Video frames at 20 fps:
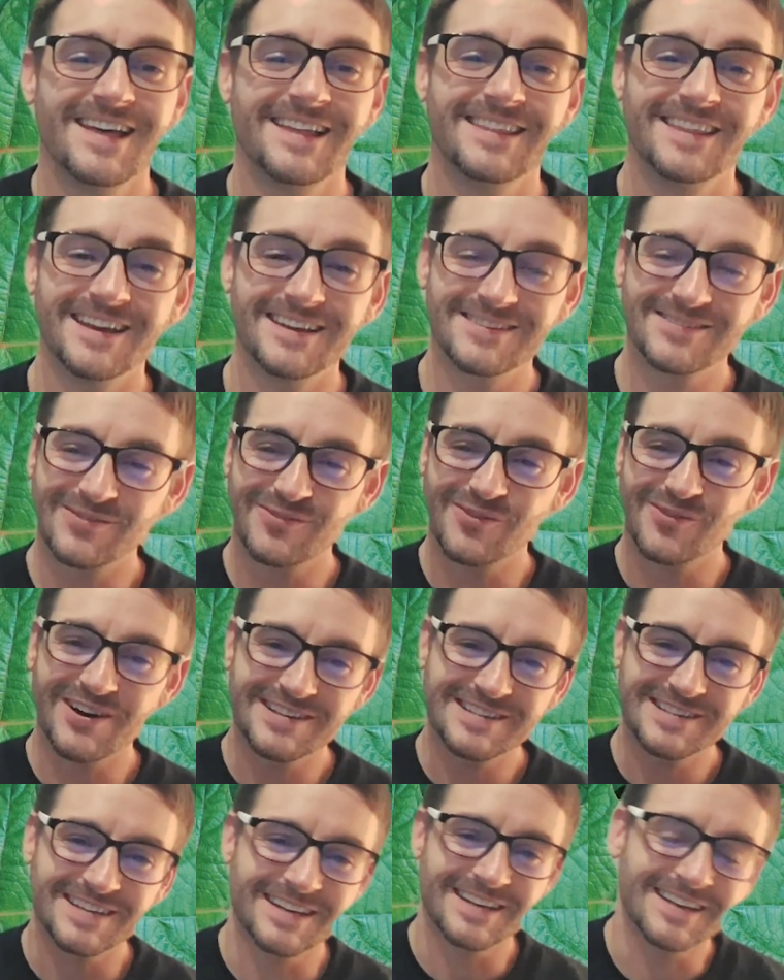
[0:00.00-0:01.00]
Thanks for
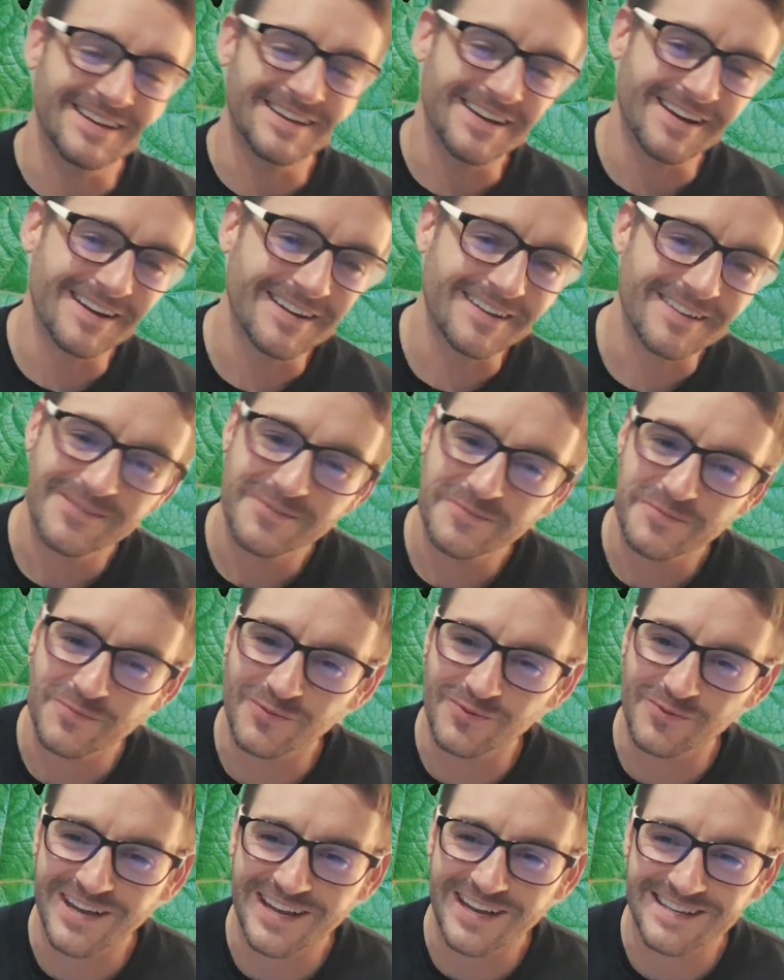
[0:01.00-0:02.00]
watching, and
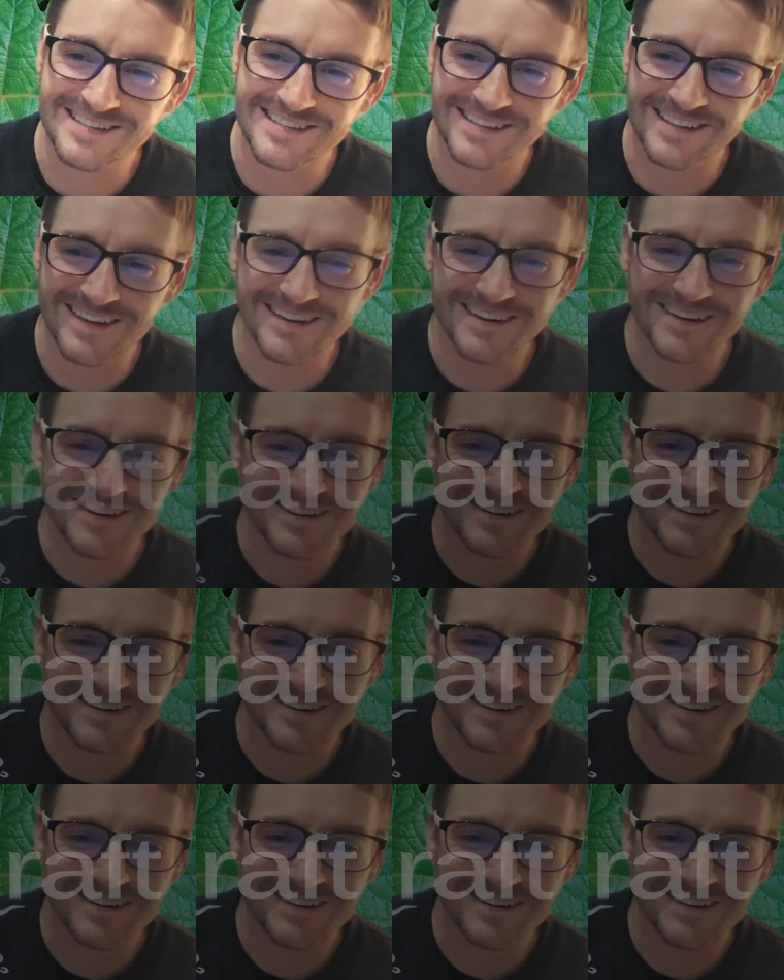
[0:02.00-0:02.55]
we'll catch you later.